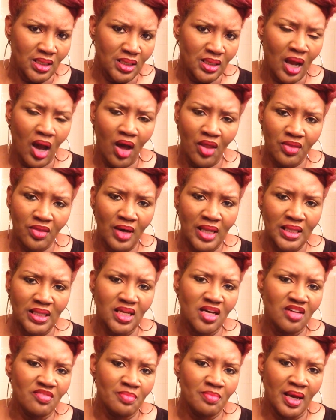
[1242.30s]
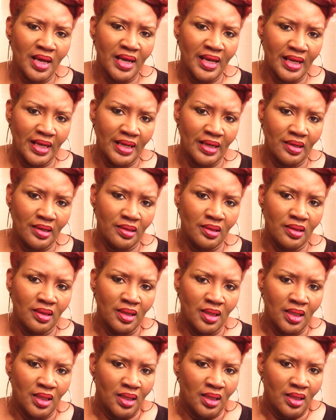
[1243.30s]
although I love my hair,
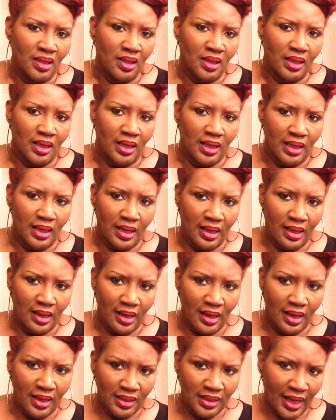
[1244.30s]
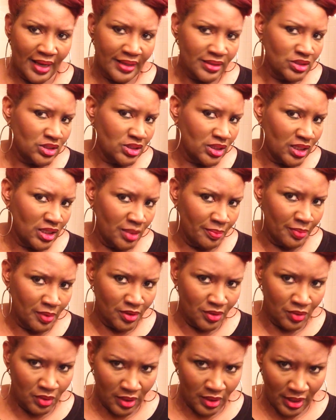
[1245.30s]
I like to keep
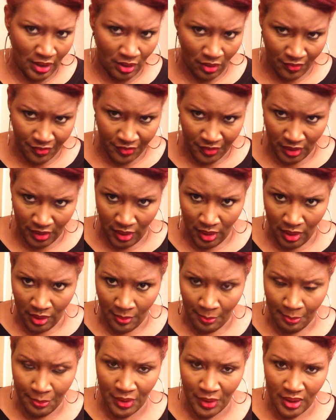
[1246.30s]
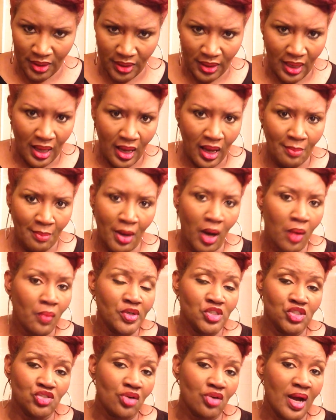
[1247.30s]
it healthy, but I'm
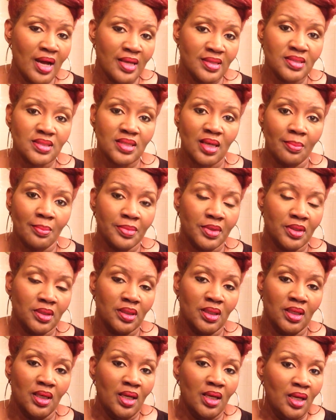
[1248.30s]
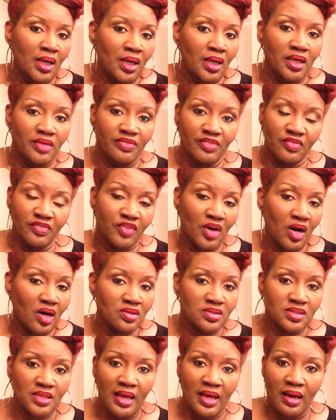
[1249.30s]
always trying something. If it
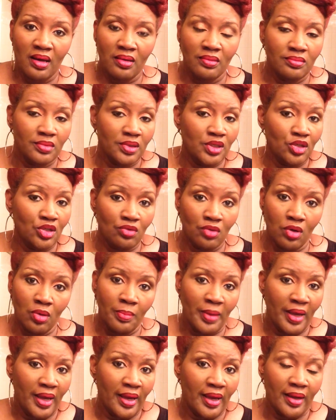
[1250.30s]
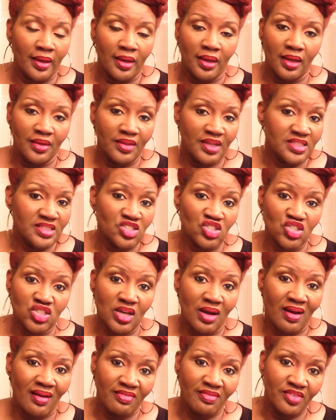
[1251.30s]
falls out, it'll grow back. That's just
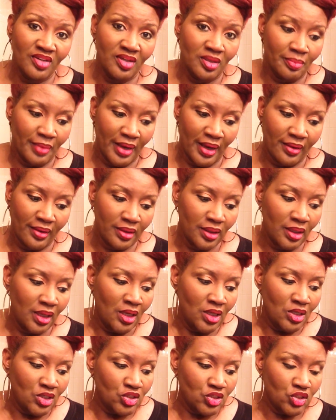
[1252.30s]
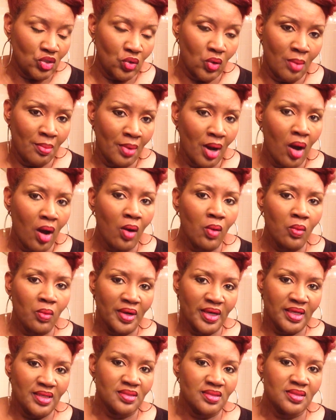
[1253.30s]
how I feel about it. So I'm
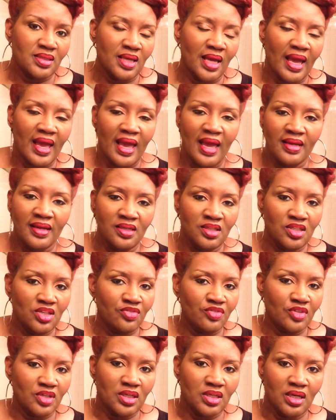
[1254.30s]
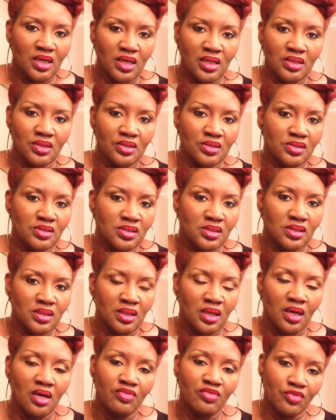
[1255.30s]
always adding different colors
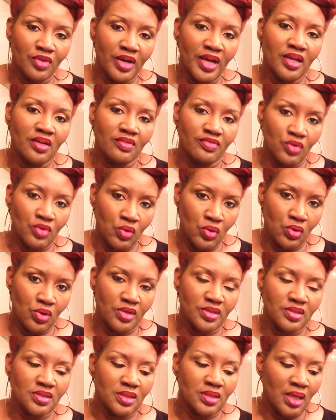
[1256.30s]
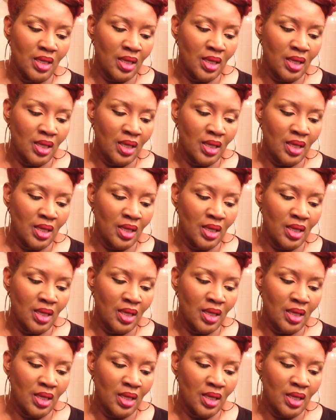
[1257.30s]
of red, of course.